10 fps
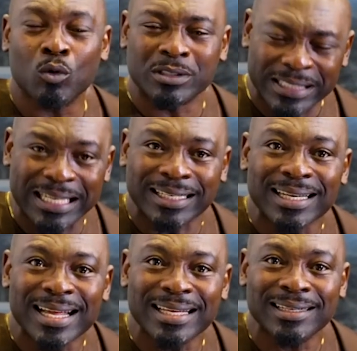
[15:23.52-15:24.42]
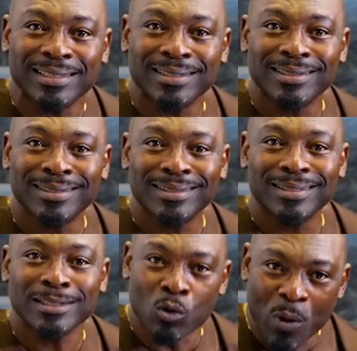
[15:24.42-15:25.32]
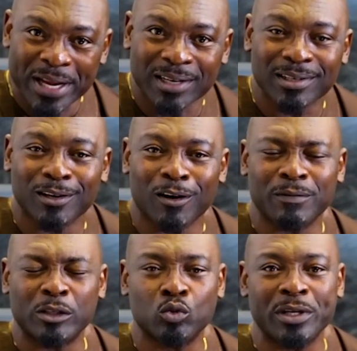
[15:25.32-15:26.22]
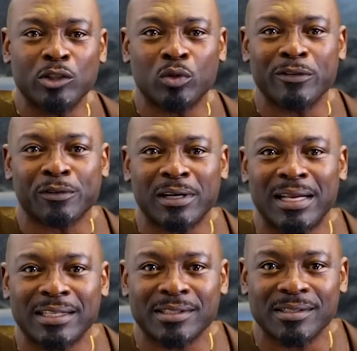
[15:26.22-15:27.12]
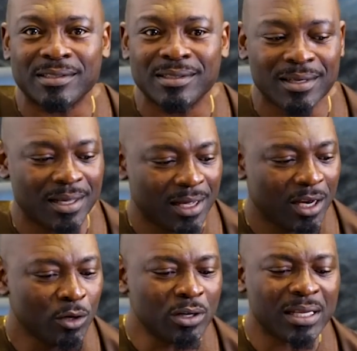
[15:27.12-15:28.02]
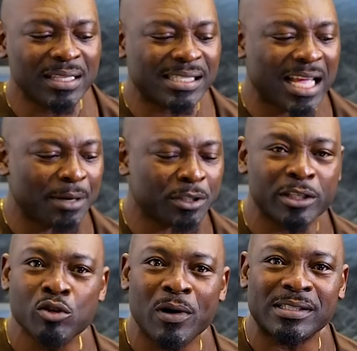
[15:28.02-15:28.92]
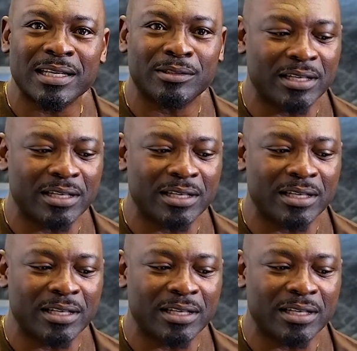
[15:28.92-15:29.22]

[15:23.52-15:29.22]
was declared the winner of the 2024 elections. Look at this caption in USA